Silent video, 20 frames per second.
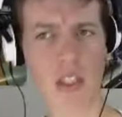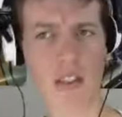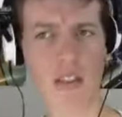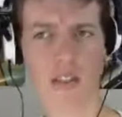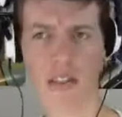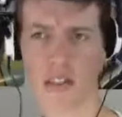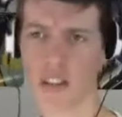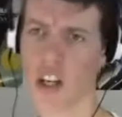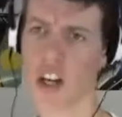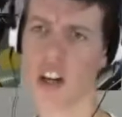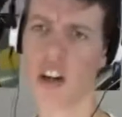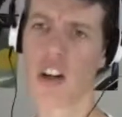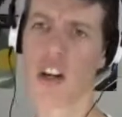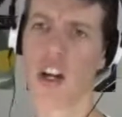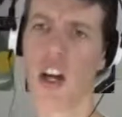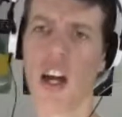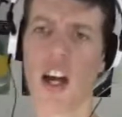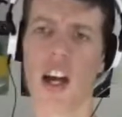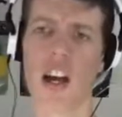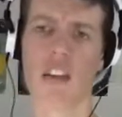So
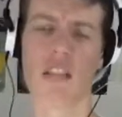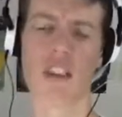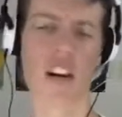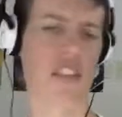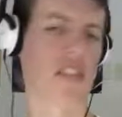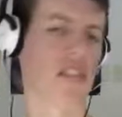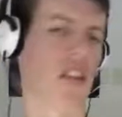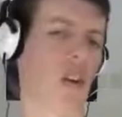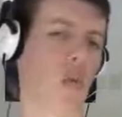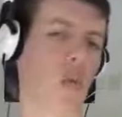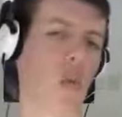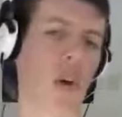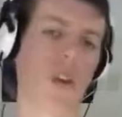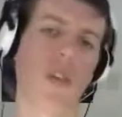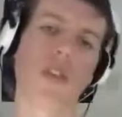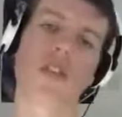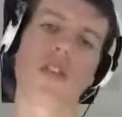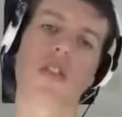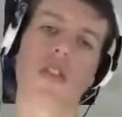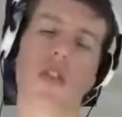Grass Knot
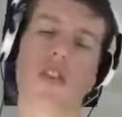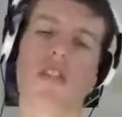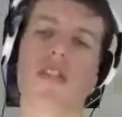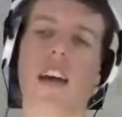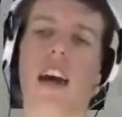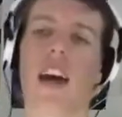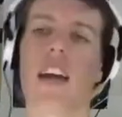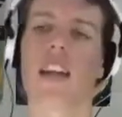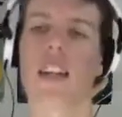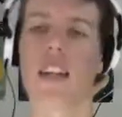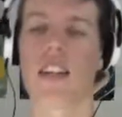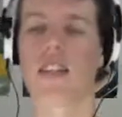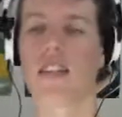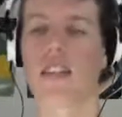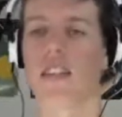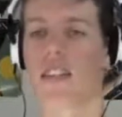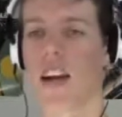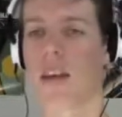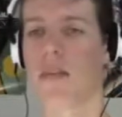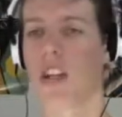will do a fair
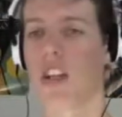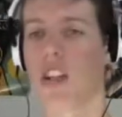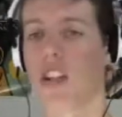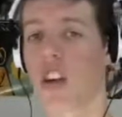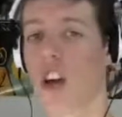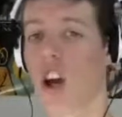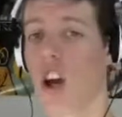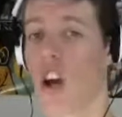decent amount